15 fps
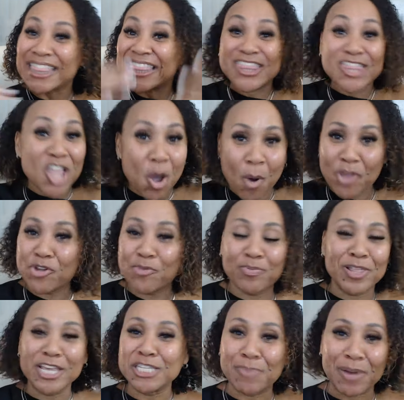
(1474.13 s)
no other
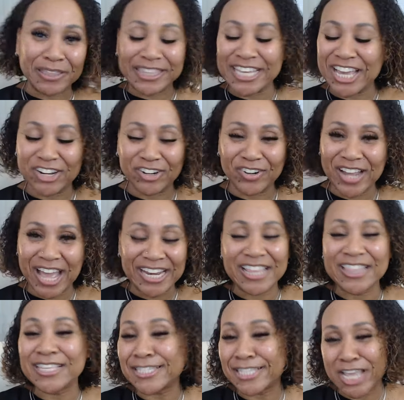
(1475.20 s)
place but the internet.
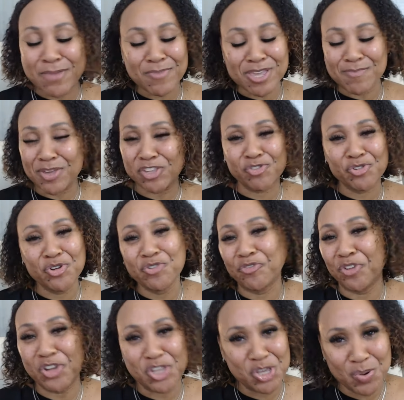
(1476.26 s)
And the same can be true
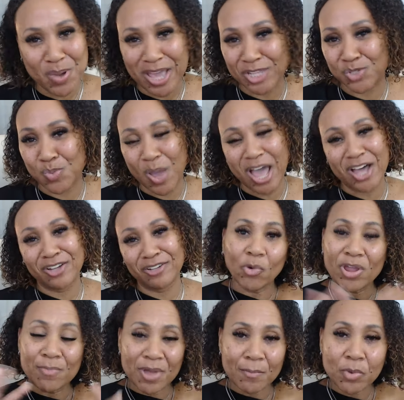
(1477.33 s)
for you as well.
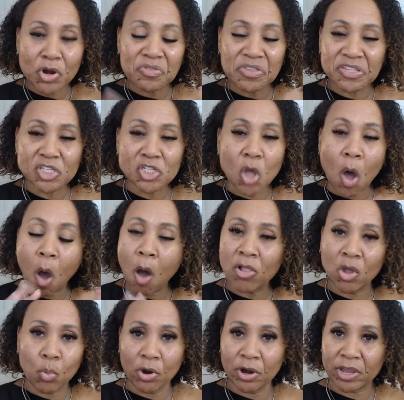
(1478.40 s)
Remember, this is
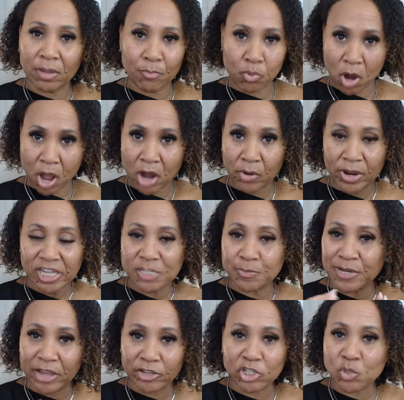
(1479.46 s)
all a work in progress,
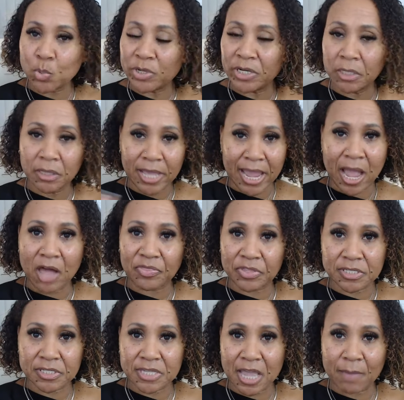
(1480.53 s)
but I just want to lay out the
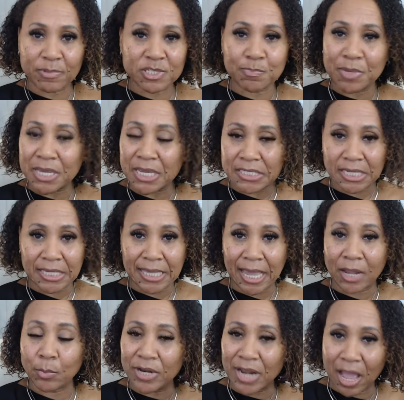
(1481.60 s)
steps because,
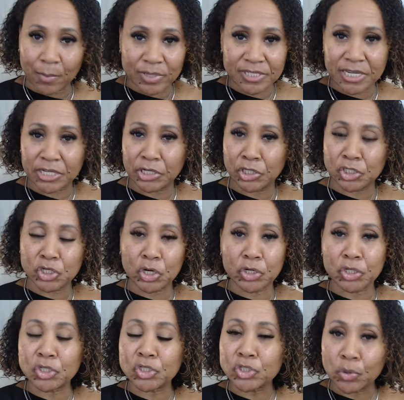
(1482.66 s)
again, when I was getting
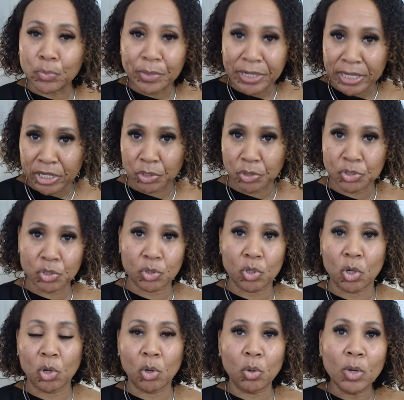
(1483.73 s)
started so many years
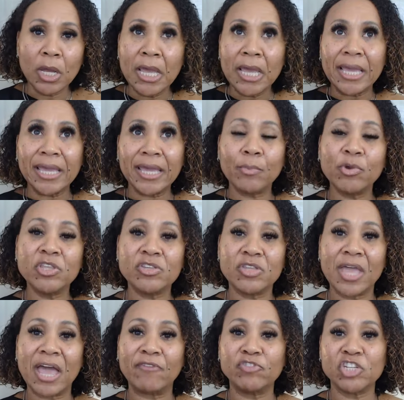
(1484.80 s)
ago, it would
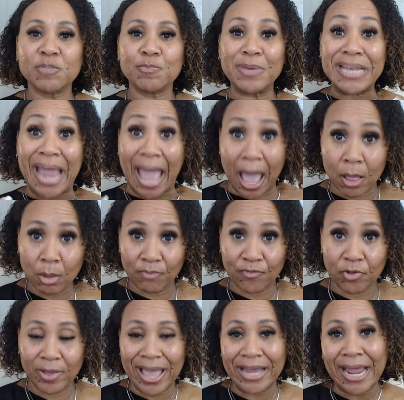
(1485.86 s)
have just been
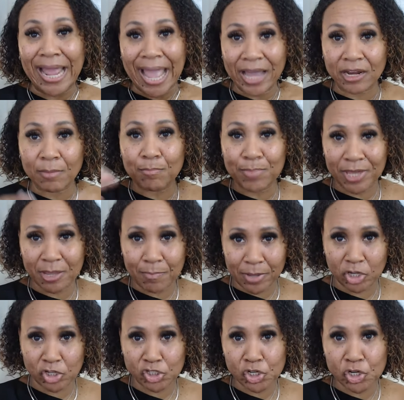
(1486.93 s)
helpful had I had a big
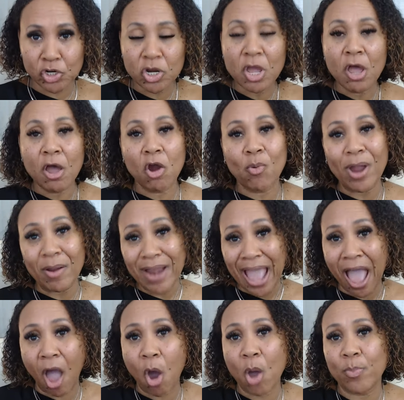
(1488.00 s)
picture around
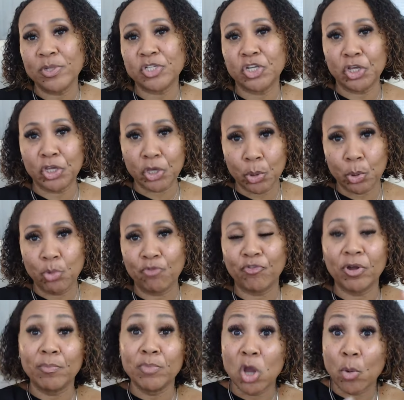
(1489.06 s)
how I was going to go
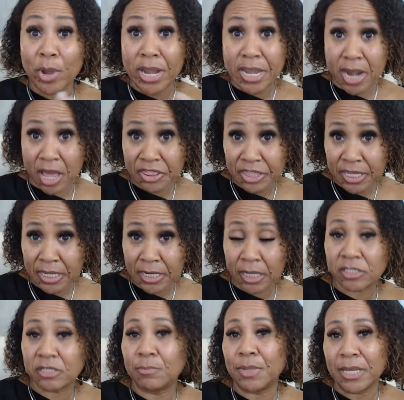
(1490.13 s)
from knowing nothing
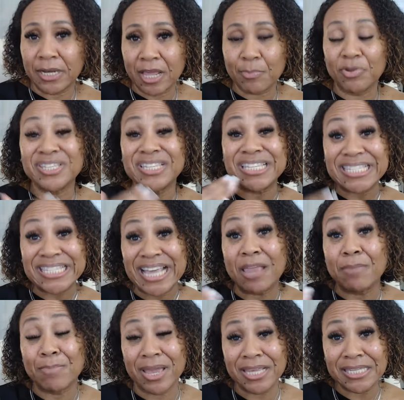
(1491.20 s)
to being able to
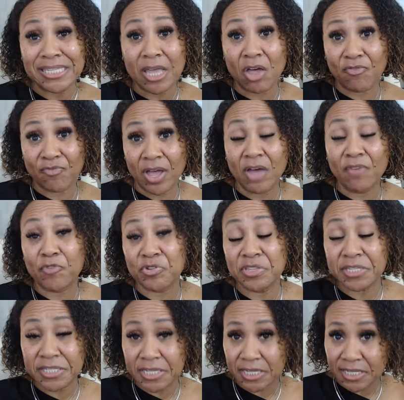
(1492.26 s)
set myself up for the
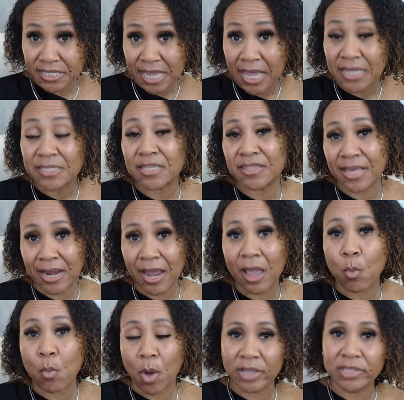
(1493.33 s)
success that
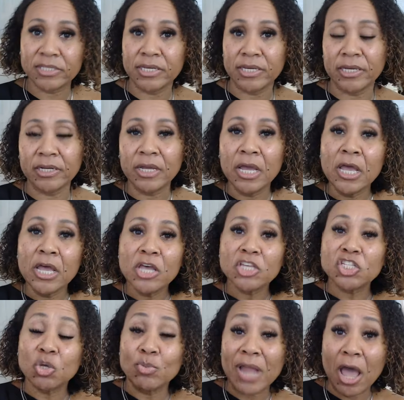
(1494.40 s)
I wanted.
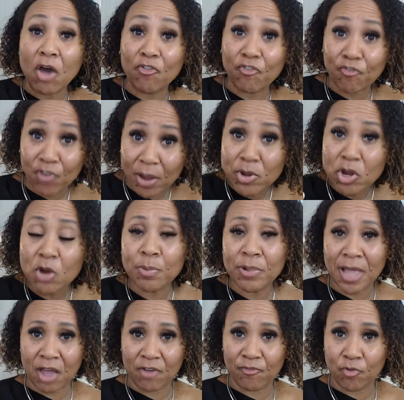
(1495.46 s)
So now from your
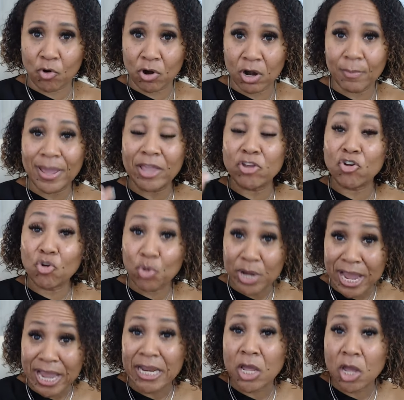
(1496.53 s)
platform and
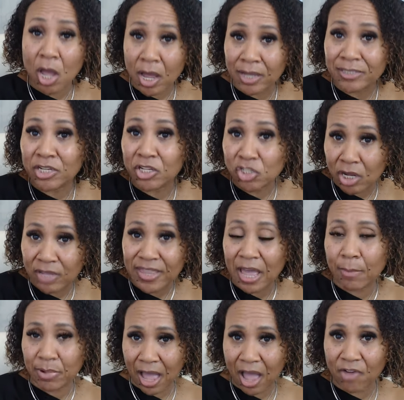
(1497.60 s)
creating content on
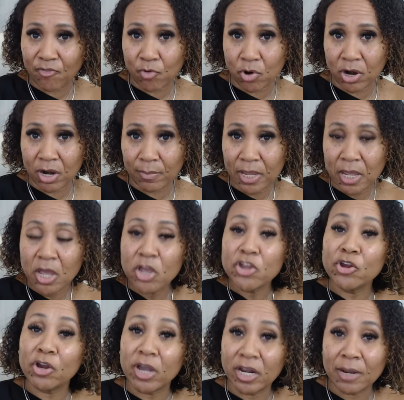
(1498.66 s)
that platform,
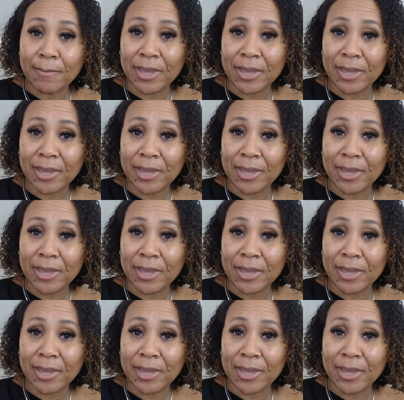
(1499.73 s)
you're going to